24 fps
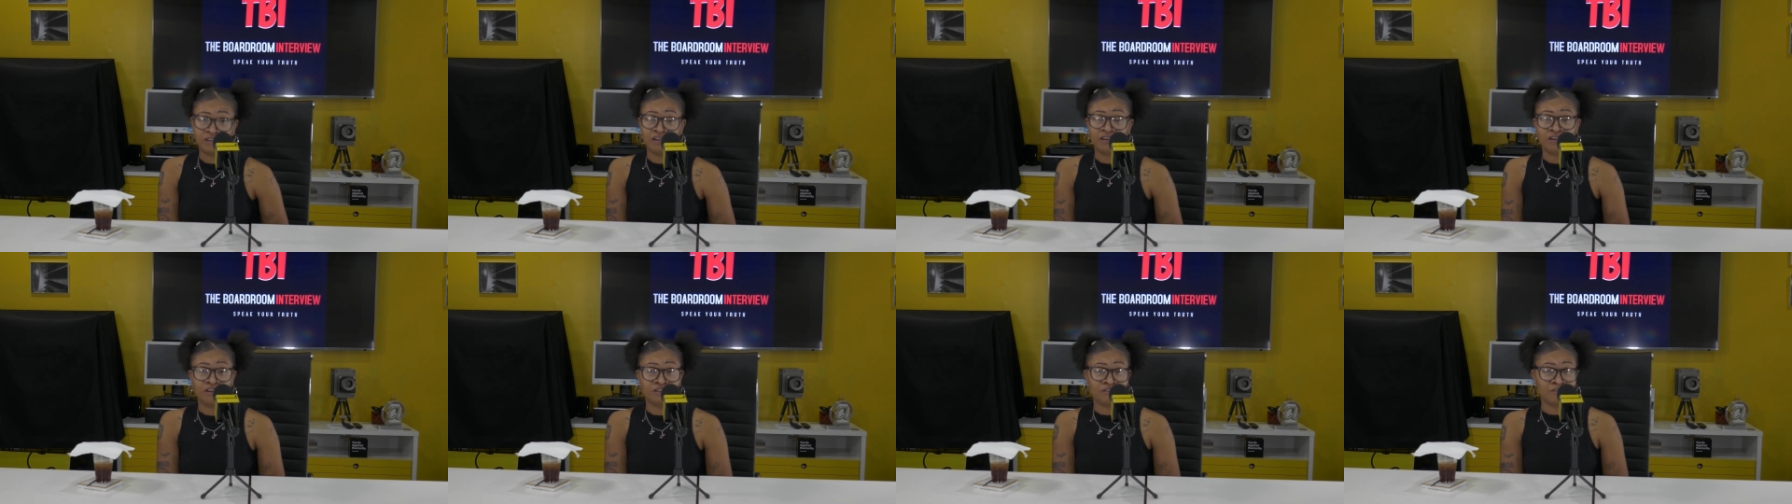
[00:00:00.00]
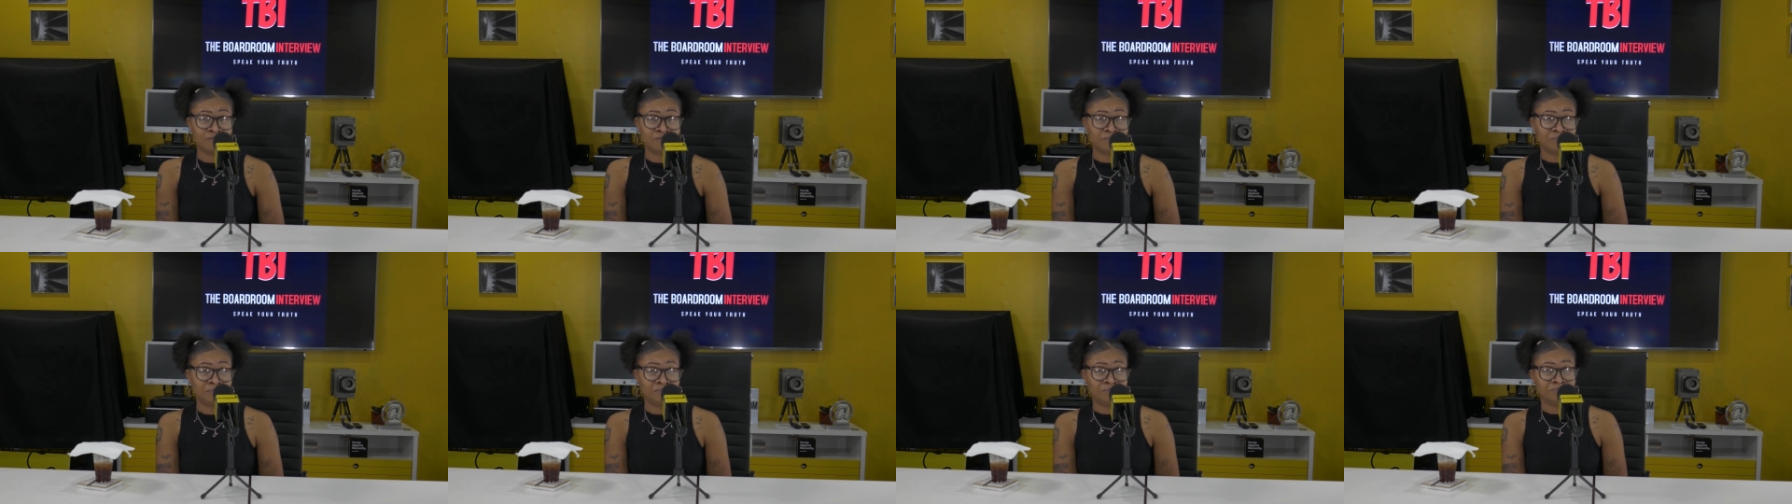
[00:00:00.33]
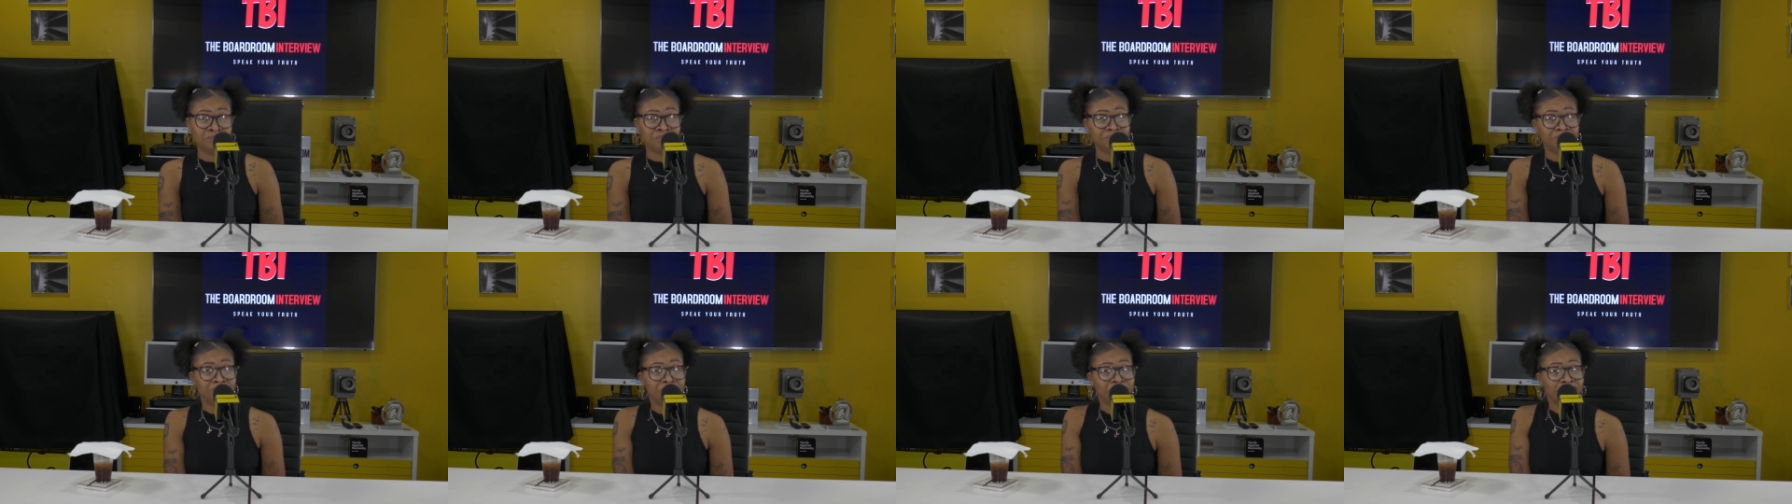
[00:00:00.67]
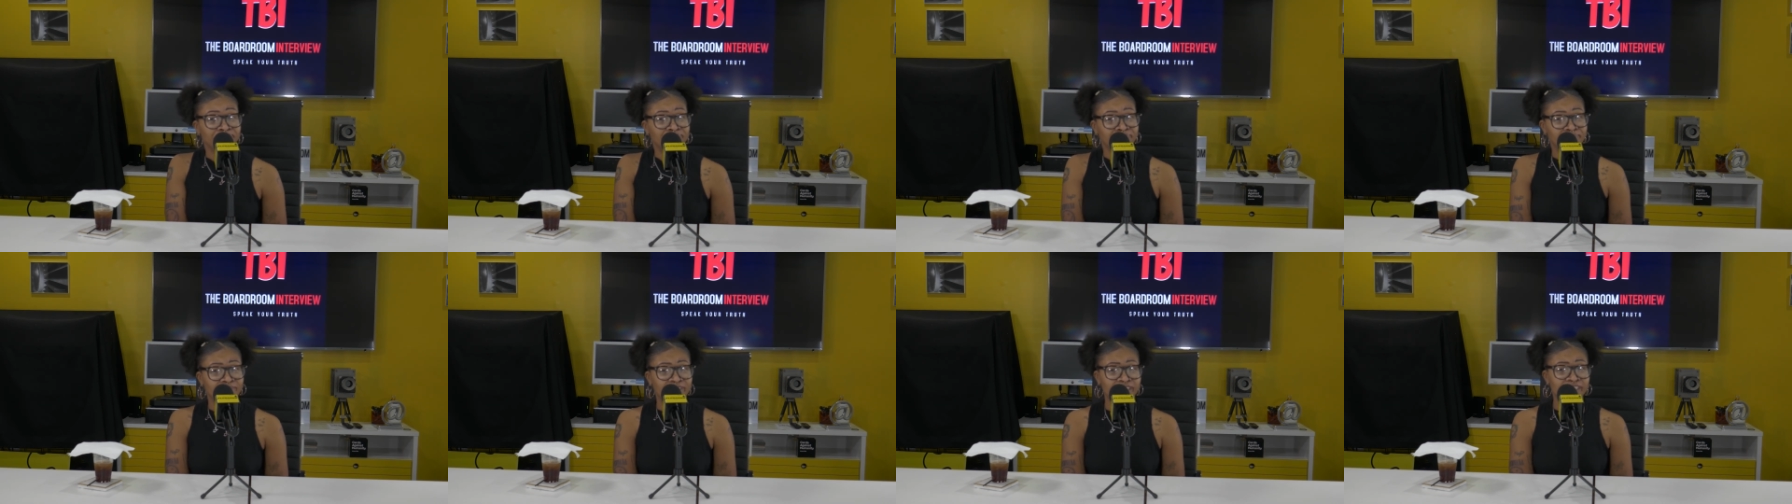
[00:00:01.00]
Um,
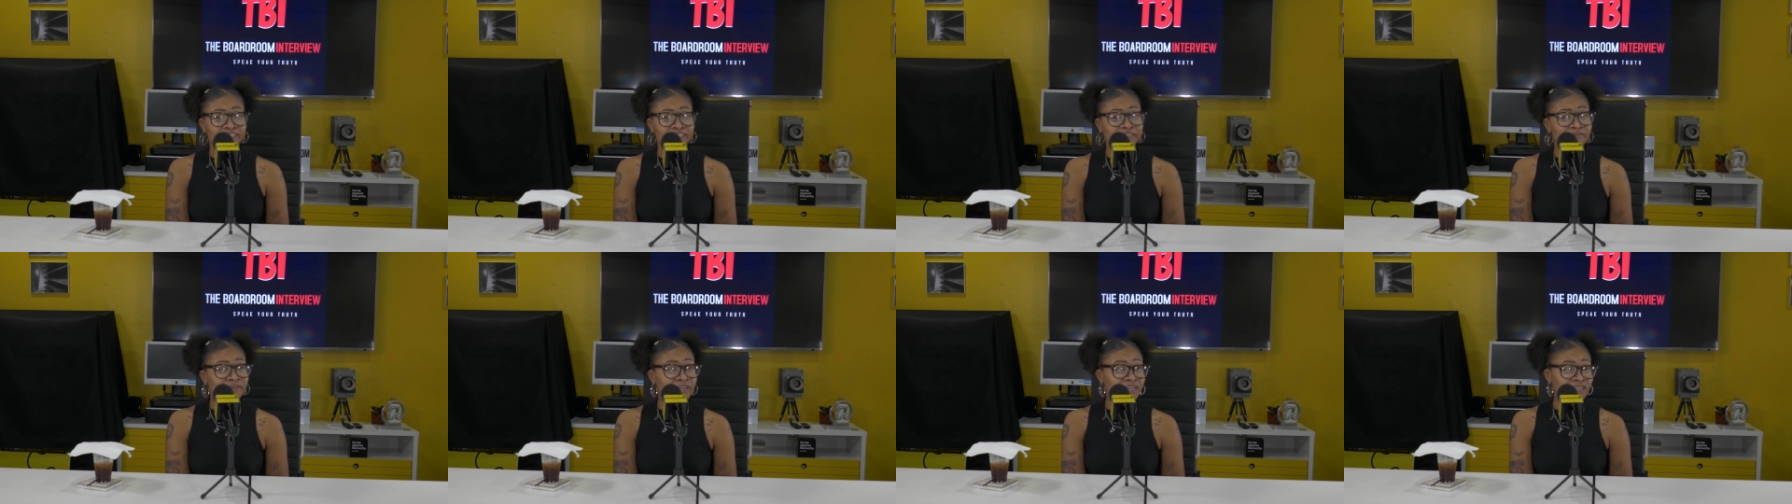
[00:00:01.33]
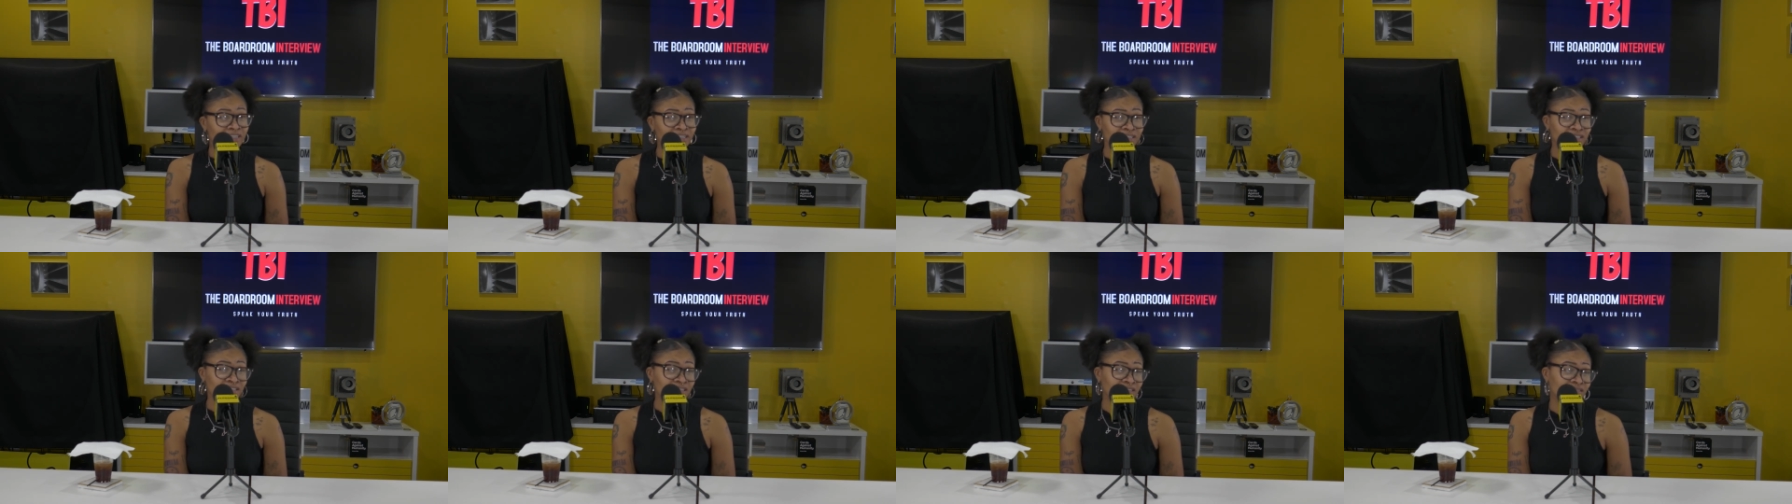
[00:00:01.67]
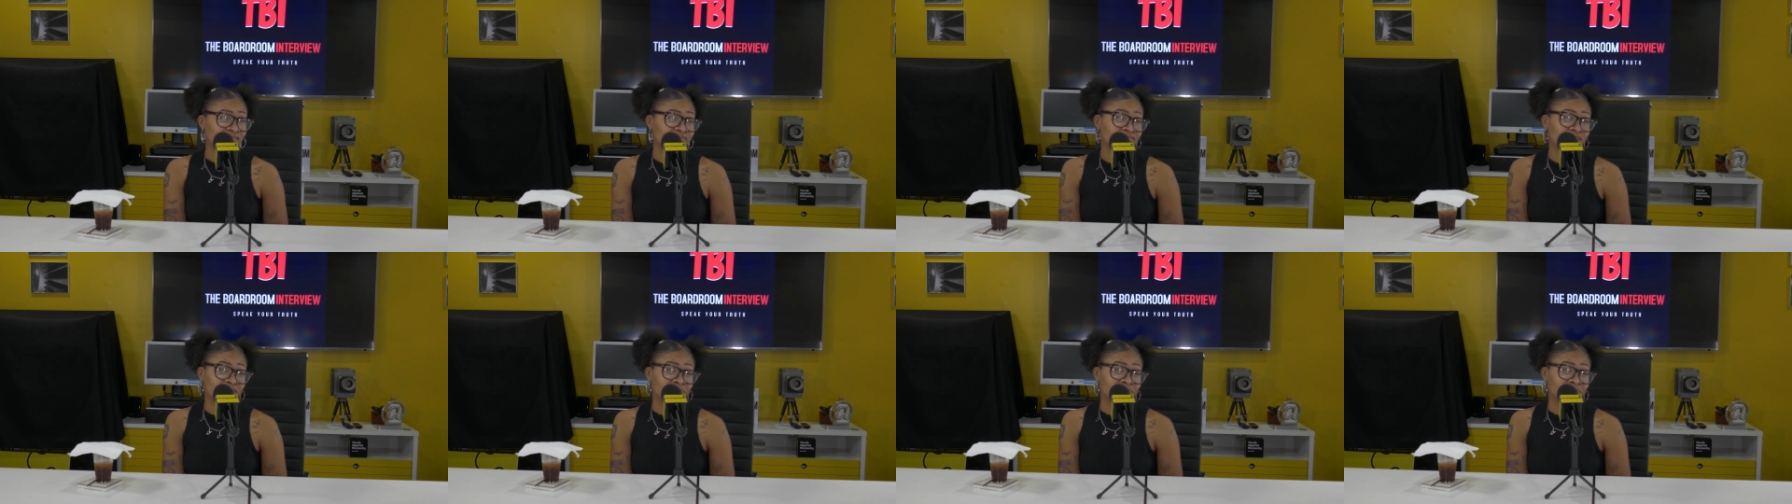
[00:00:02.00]
that's about it.